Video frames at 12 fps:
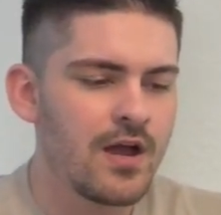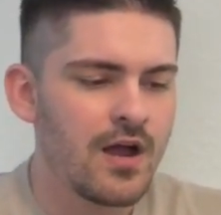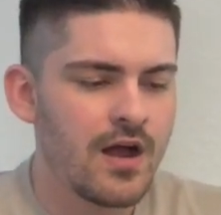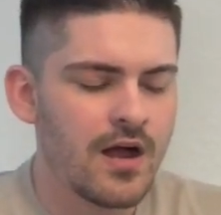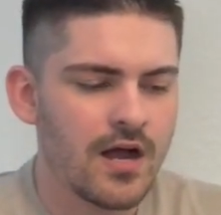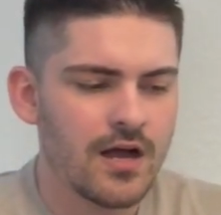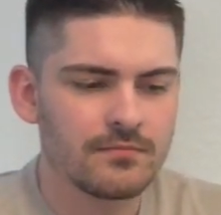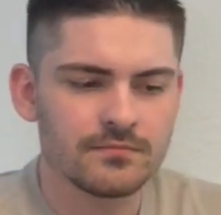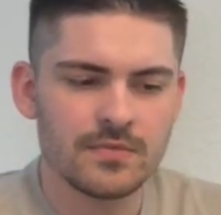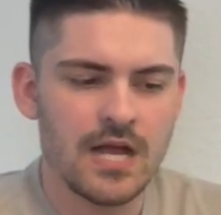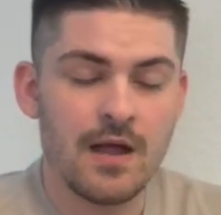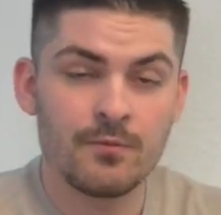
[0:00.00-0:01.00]

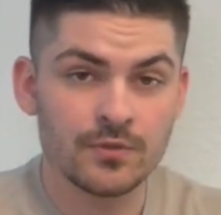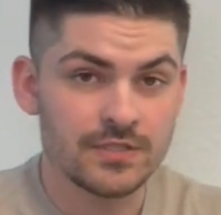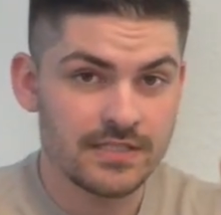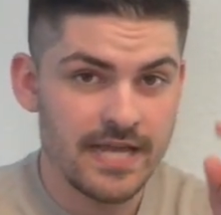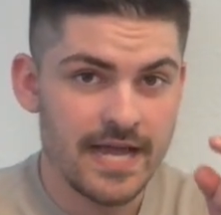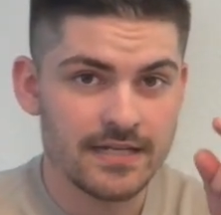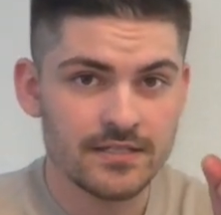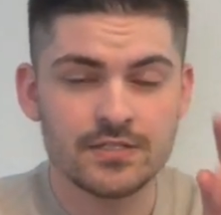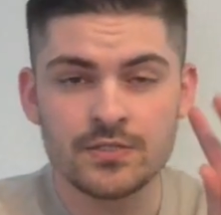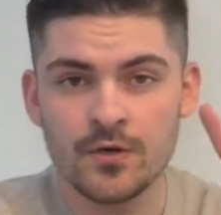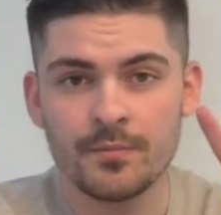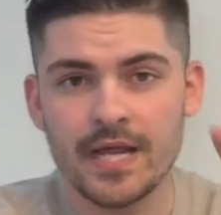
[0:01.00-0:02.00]
I will tag the
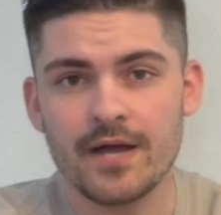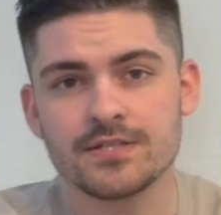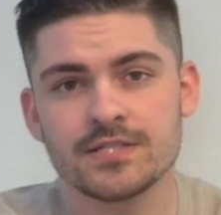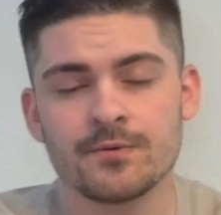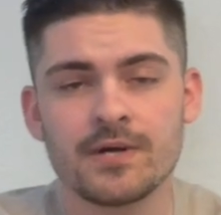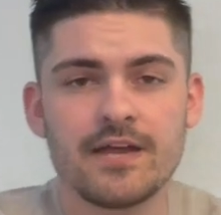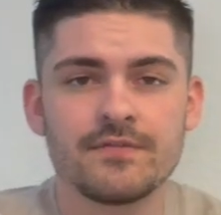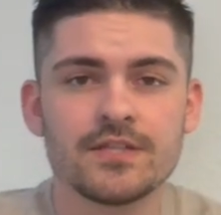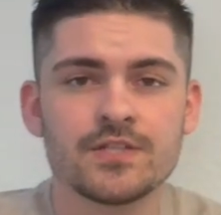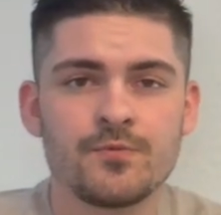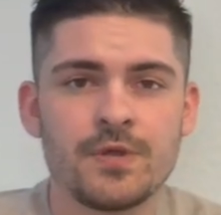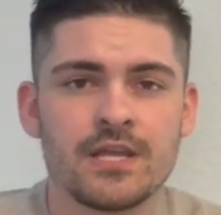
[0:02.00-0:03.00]
2 open houses that we're having
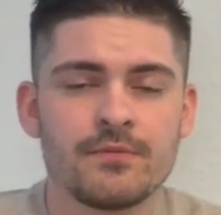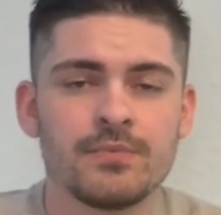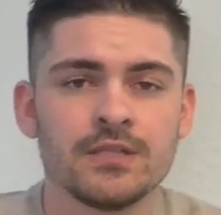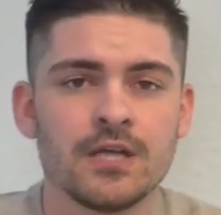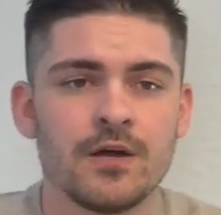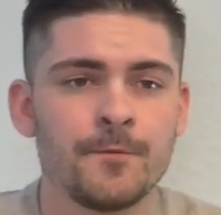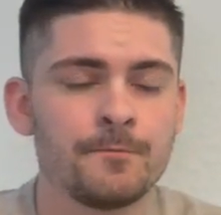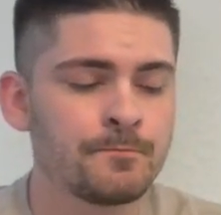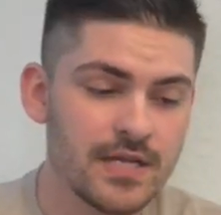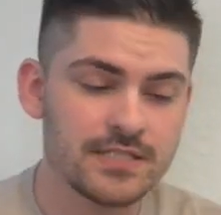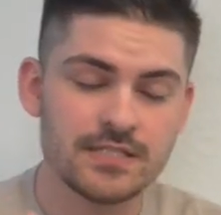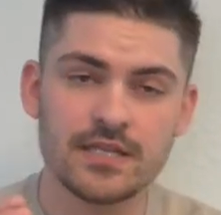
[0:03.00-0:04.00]
this weekend below.
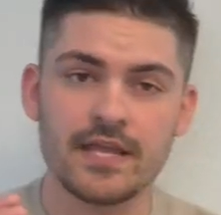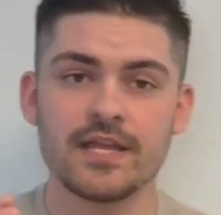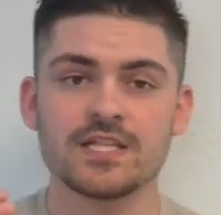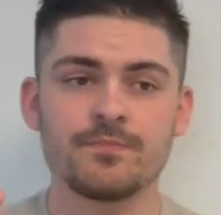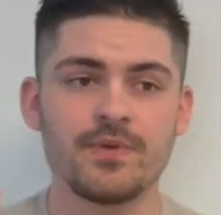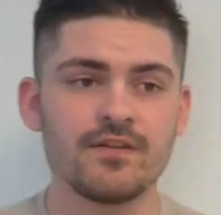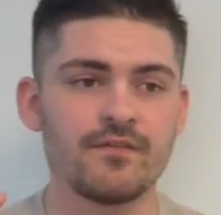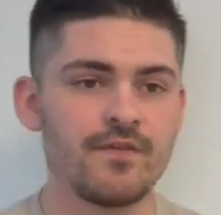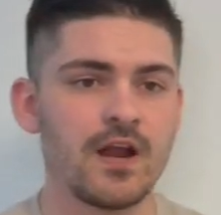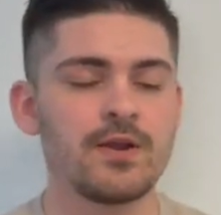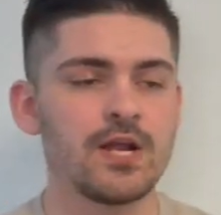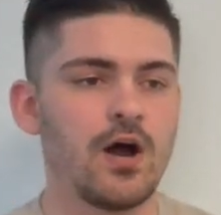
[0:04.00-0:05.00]
But it's been
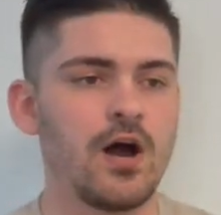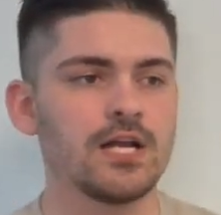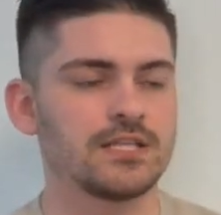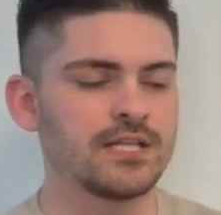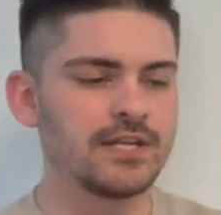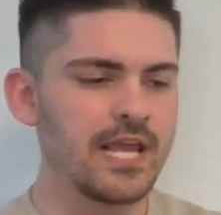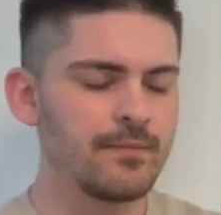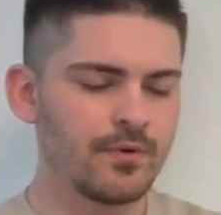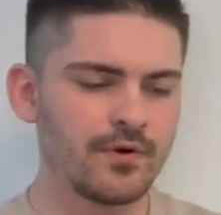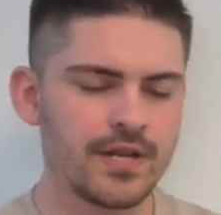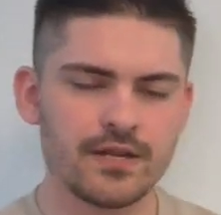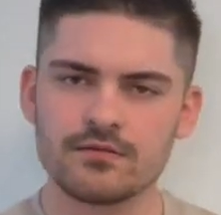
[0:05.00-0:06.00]
very hot. The
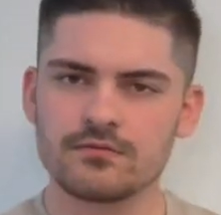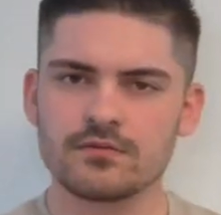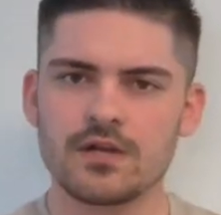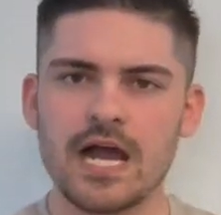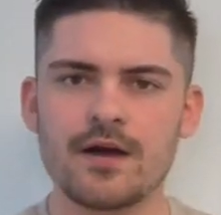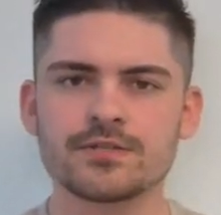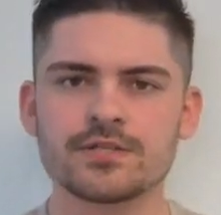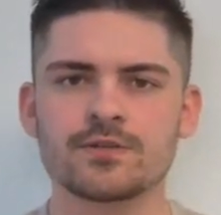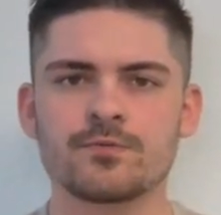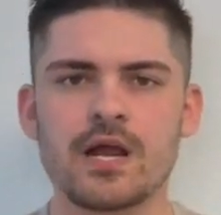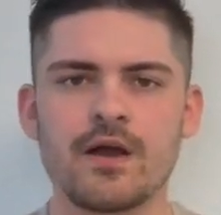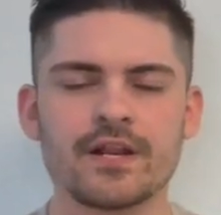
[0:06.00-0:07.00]
neighboring houses
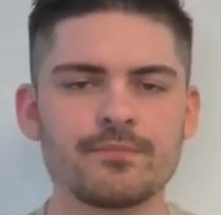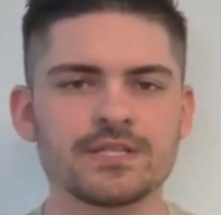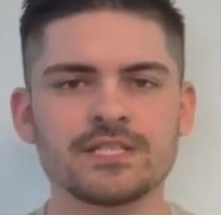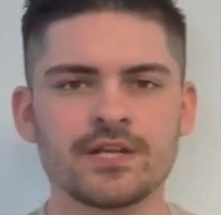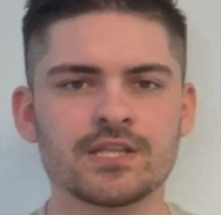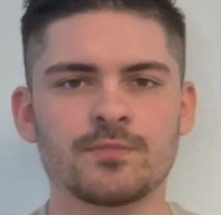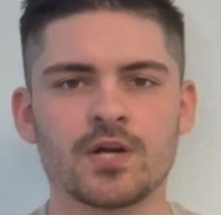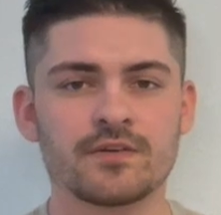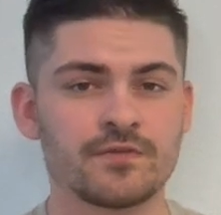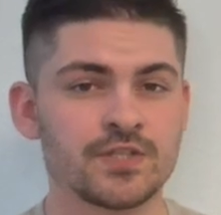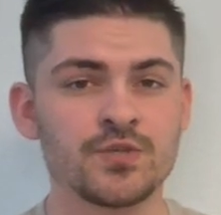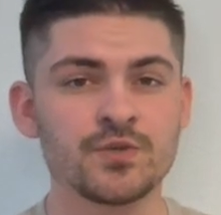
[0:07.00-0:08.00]
around have been sitting on the market
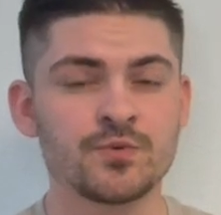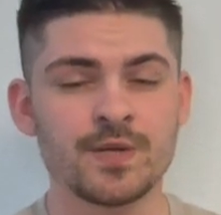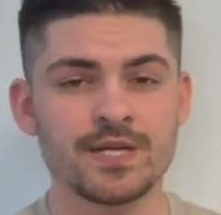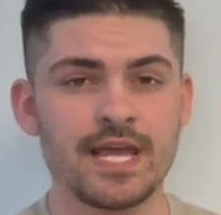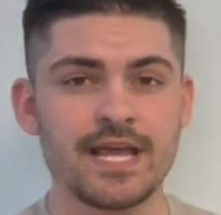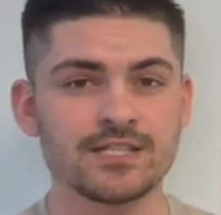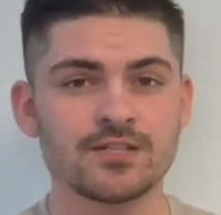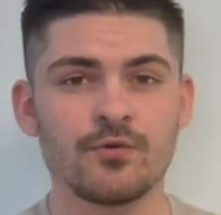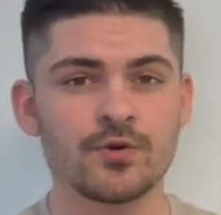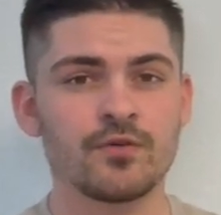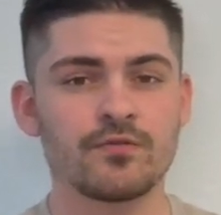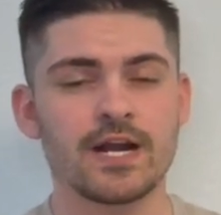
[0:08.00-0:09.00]
for 2-3 days,
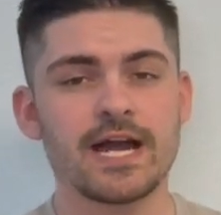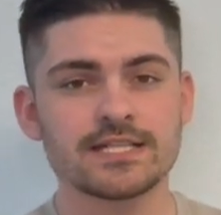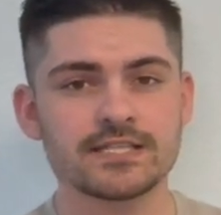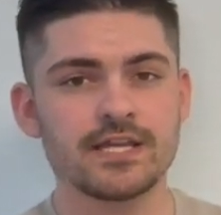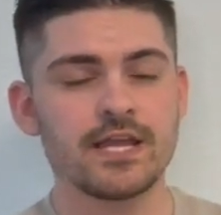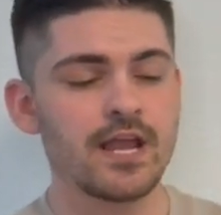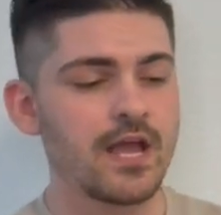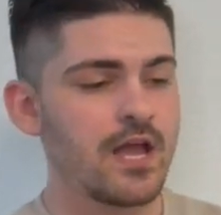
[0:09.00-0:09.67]
going over asking.